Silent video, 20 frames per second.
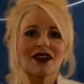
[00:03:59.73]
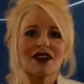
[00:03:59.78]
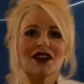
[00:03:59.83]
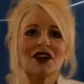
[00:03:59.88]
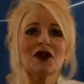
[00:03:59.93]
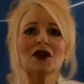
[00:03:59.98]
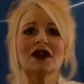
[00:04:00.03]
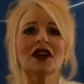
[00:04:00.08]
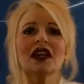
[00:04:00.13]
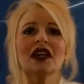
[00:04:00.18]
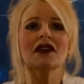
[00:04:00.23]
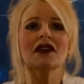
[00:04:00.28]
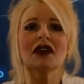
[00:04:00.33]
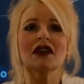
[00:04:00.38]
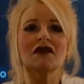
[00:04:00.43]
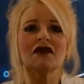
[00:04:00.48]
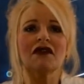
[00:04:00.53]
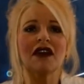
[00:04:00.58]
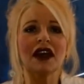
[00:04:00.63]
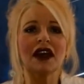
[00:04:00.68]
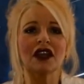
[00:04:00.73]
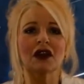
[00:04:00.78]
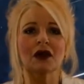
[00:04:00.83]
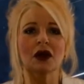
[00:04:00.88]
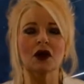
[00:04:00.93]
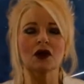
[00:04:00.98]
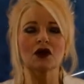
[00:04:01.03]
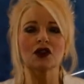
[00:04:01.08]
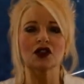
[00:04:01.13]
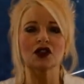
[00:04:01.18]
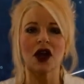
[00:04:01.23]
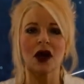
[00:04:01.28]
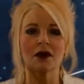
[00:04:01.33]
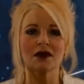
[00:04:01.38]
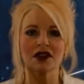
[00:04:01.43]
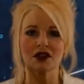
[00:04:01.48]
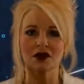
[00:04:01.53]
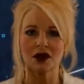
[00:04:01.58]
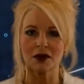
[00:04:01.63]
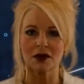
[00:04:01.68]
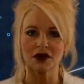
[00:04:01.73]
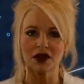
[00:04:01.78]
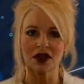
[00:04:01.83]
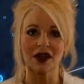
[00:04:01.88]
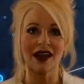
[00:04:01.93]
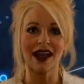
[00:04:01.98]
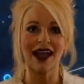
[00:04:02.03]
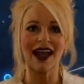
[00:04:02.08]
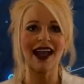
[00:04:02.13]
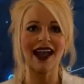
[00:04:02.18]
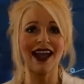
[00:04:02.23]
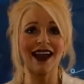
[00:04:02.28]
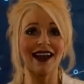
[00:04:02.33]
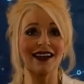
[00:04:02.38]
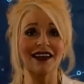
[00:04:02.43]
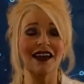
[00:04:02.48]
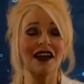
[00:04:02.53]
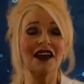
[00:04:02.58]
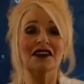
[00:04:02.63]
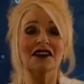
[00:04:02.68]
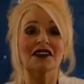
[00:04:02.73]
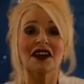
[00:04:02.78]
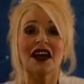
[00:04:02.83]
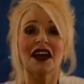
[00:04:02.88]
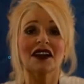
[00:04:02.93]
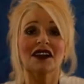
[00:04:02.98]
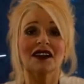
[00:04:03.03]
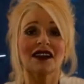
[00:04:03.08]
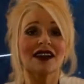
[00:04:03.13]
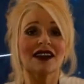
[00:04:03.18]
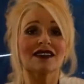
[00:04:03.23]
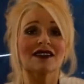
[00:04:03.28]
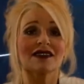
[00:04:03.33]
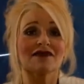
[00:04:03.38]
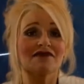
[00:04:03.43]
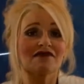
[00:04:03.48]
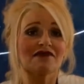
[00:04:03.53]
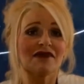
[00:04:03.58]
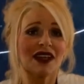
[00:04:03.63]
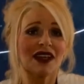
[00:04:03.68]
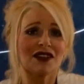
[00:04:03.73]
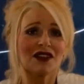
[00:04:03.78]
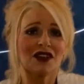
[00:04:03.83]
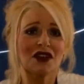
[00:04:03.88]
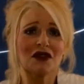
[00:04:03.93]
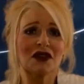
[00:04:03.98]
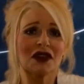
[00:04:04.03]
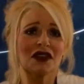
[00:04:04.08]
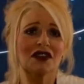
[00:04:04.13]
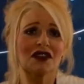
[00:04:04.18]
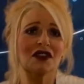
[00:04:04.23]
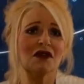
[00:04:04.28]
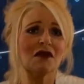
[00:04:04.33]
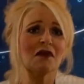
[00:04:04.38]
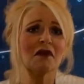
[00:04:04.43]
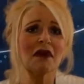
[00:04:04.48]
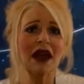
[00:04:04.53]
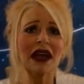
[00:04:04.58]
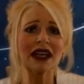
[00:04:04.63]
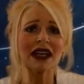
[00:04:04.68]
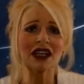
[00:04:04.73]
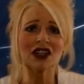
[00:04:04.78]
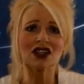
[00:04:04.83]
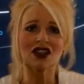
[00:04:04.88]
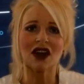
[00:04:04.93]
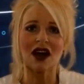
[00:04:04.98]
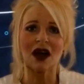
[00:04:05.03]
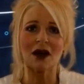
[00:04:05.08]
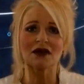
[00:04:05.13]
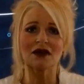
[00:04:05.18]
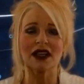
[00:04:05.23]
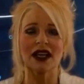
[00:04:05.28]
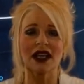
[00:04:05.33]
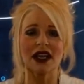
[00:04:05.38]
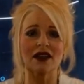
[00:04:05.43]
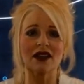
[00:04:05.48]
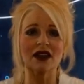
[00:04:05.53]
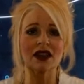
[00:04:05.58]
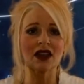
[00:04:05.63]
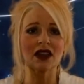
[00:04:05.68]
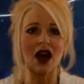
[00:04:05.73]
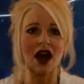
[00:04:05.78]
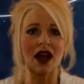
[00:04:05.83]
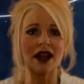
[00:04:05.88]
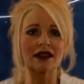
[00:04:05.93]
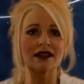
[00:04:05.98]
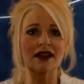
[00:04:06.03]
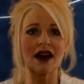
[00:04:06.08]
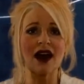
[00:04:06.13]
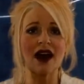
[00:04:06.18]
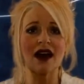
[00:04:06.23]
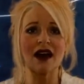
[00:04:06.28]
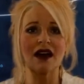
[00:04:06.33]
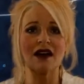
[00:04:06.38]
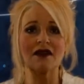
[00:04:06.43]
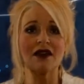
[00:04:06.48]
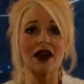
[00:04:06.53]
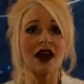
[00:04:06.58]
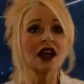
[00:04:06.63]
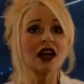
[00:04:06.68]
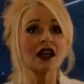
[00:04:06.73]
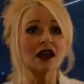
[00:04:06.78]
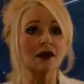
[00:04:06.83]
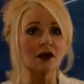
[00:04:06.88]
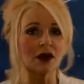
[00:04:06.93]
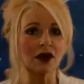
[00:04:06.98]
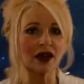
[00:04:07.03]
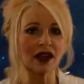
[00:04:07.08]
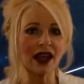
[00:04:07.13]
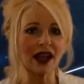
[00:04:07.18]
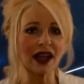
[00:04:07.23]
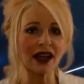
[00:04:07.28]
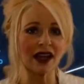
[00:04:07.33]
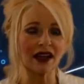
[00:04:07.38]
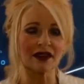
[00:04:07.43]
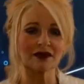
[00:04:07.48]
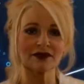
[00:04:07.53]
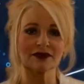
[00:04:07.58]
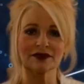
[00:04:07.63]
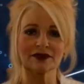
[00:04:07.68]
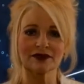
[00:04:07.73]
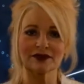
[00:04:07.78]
You even invent your own job description and title, as you can do many jobs in the lines of communicating.